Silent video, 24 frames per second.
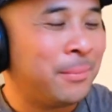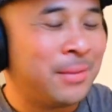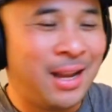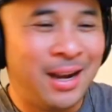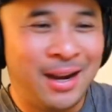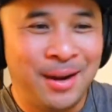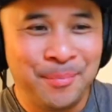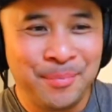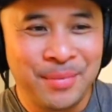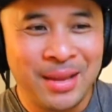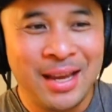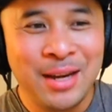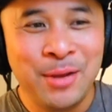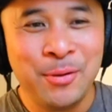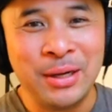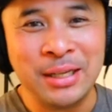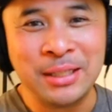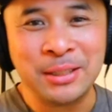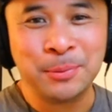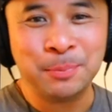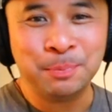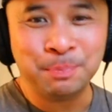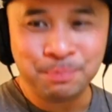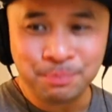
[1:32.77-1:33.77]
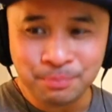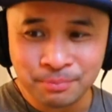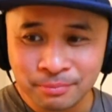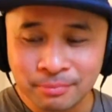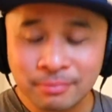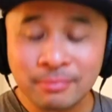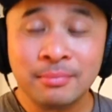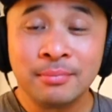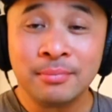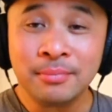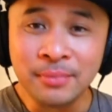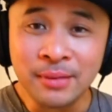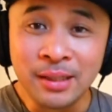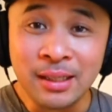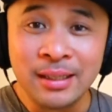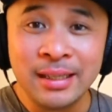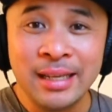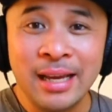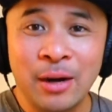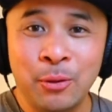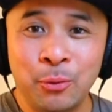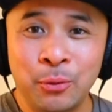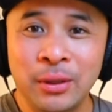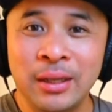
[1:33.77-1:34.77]
Anyways,
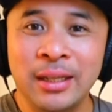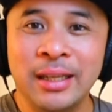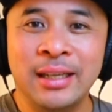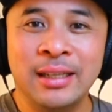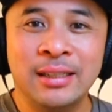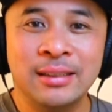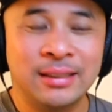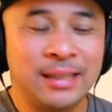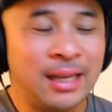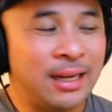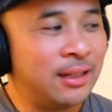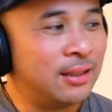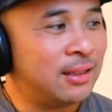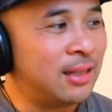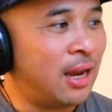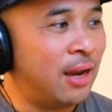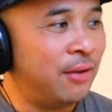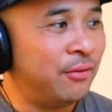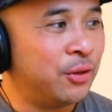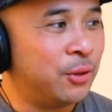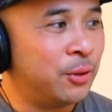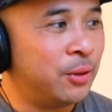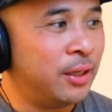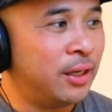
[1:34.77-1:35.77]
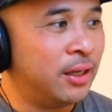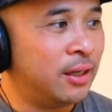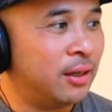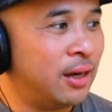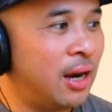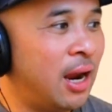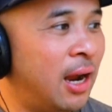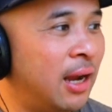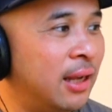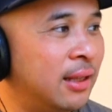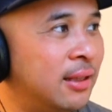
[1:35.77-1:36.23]
yeah, really excited to have you here.